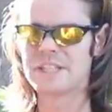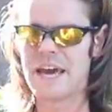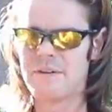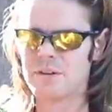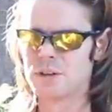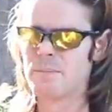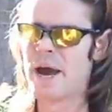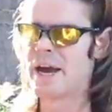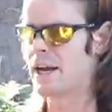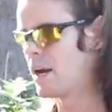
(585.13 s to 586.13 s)
scavenge
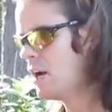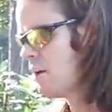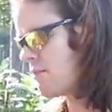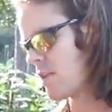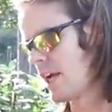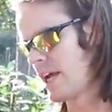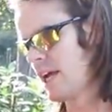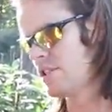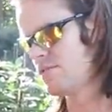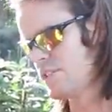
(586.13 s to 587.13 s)
mag for like
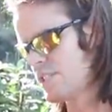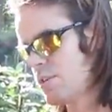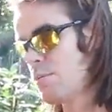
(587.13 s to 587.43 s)
like H V Z.